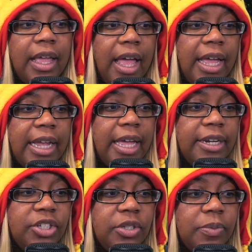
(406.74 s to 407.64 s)
I kind
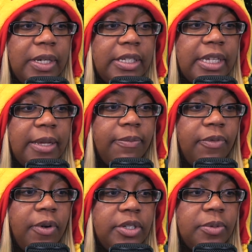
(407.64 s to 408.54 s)
of just want to skip
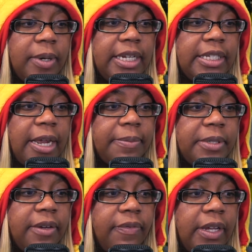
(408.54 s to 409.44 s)
forward to where he stopped
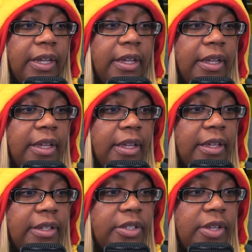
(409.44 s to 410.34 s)
sniffing.
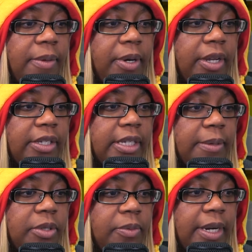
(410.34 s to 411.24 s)
So I'm going to
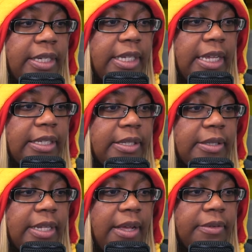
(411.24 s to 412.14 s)
skip to where his hand's
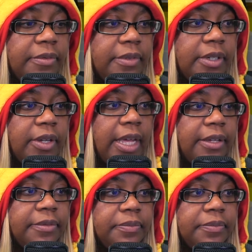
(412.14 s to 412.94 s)
down. Okay.